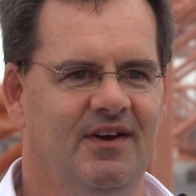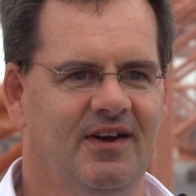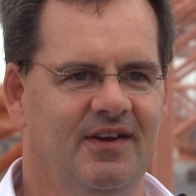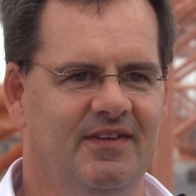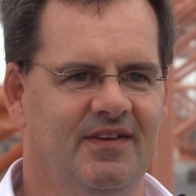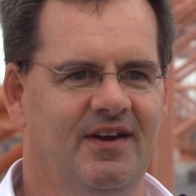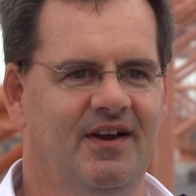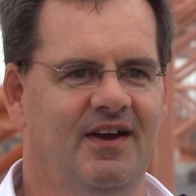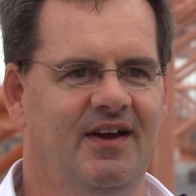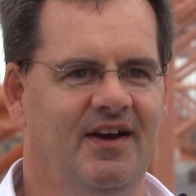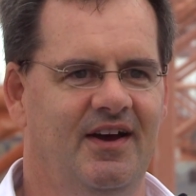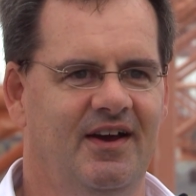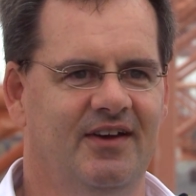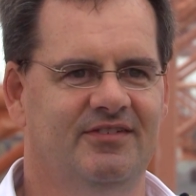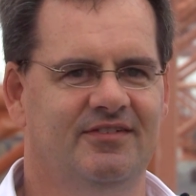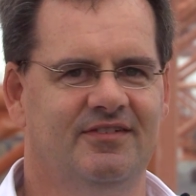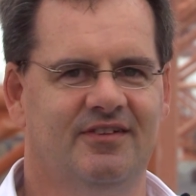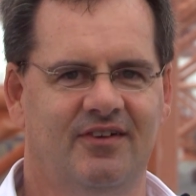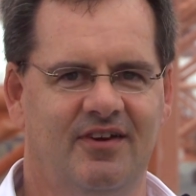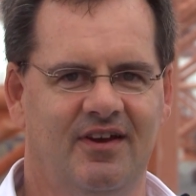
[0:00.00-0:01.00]
and then I
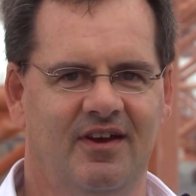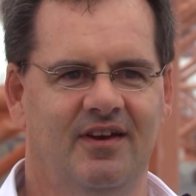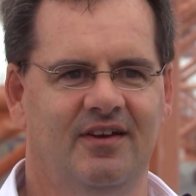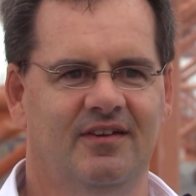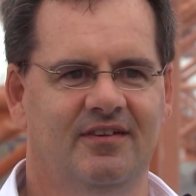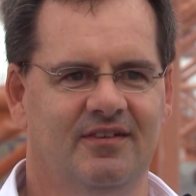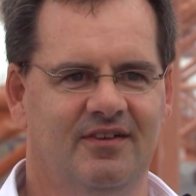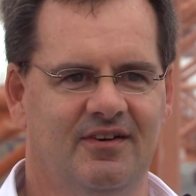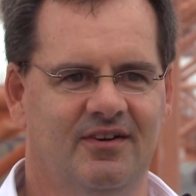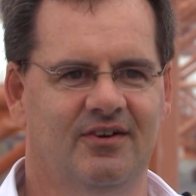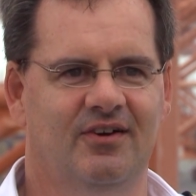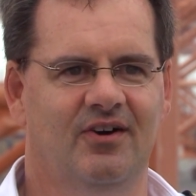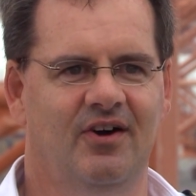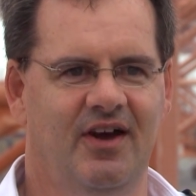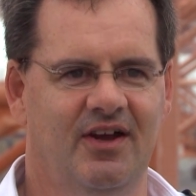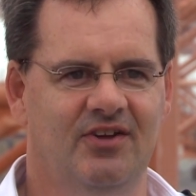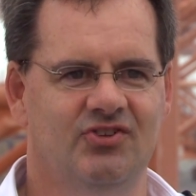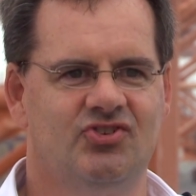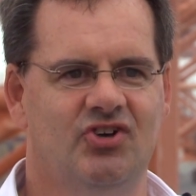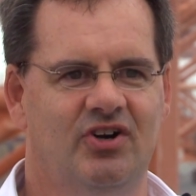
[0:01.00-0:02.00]
asked, okay, you know, go
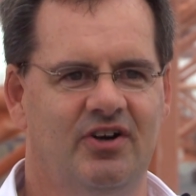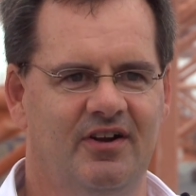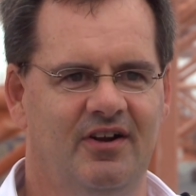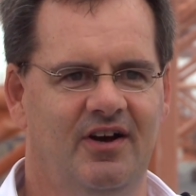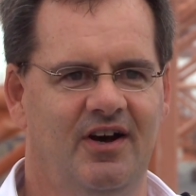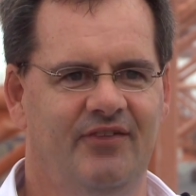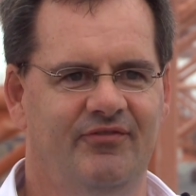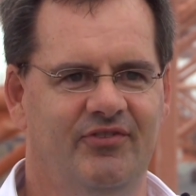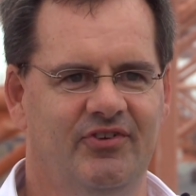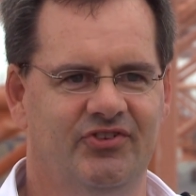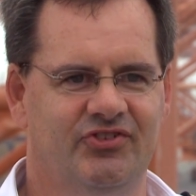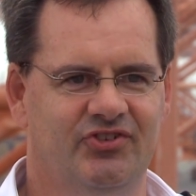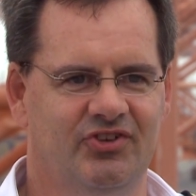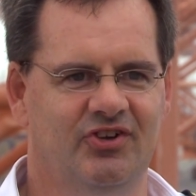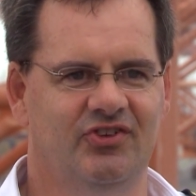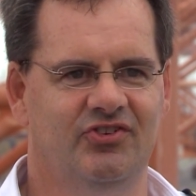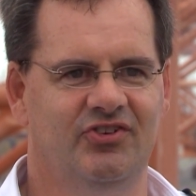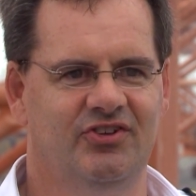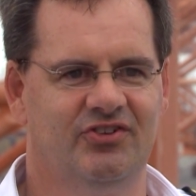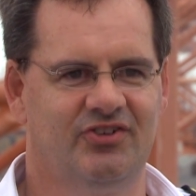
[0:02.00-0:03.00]
ahead and turn it off, and as
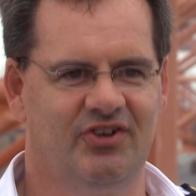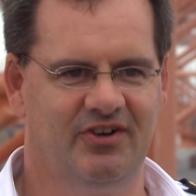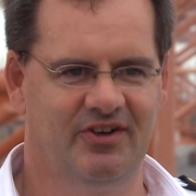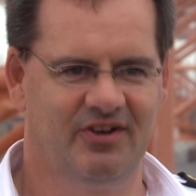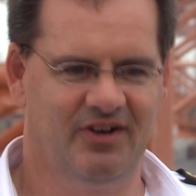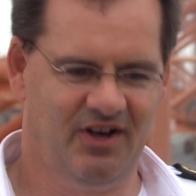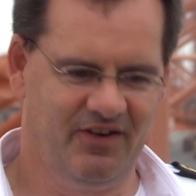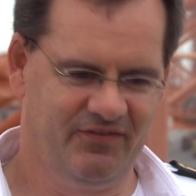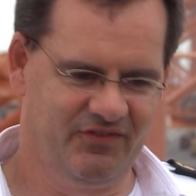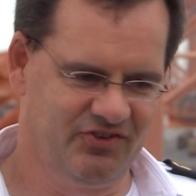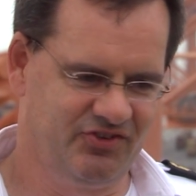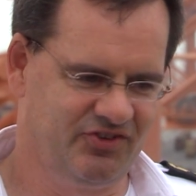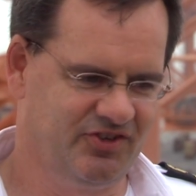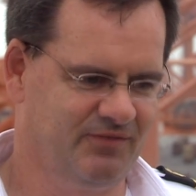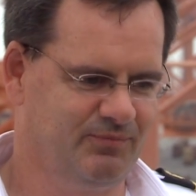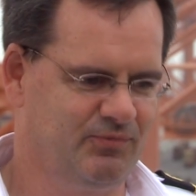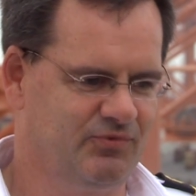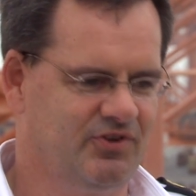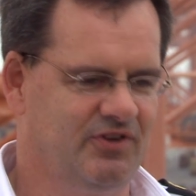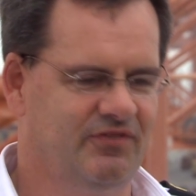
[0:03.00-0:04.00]
soon as he turned it off, the
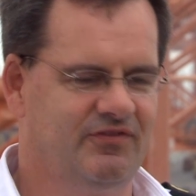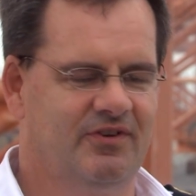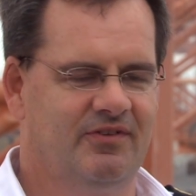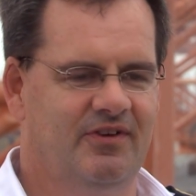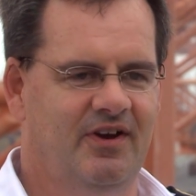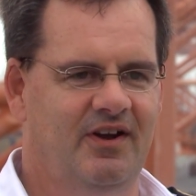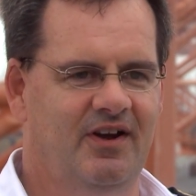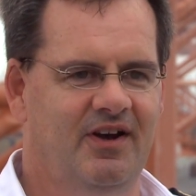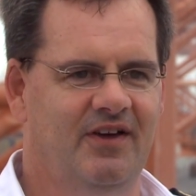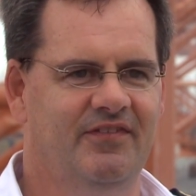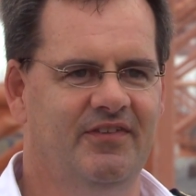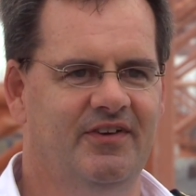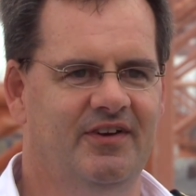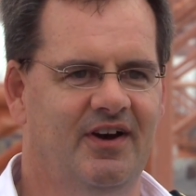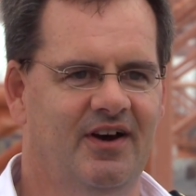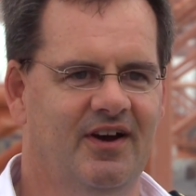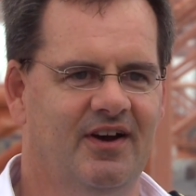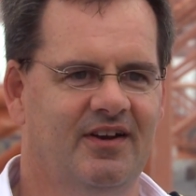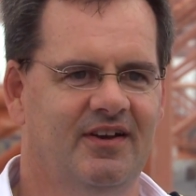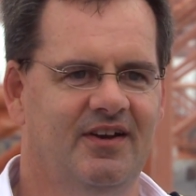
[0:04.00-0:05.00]
ship drifted right off the
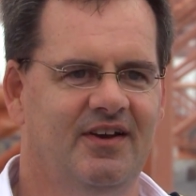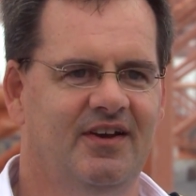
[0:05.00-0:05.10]
dock.